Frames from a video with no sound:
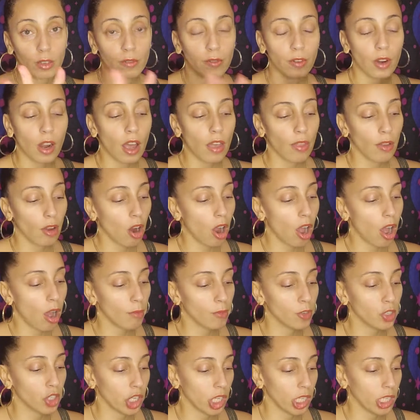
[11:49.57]
for other
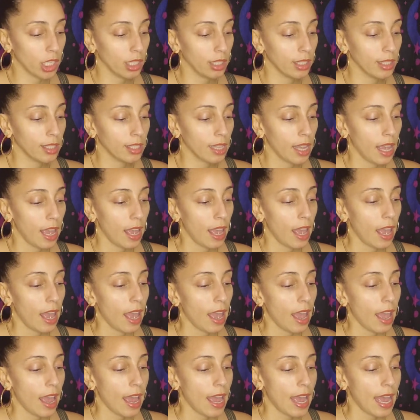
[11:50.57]
options.
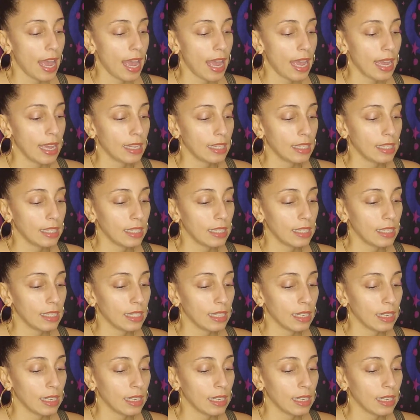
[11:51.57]
And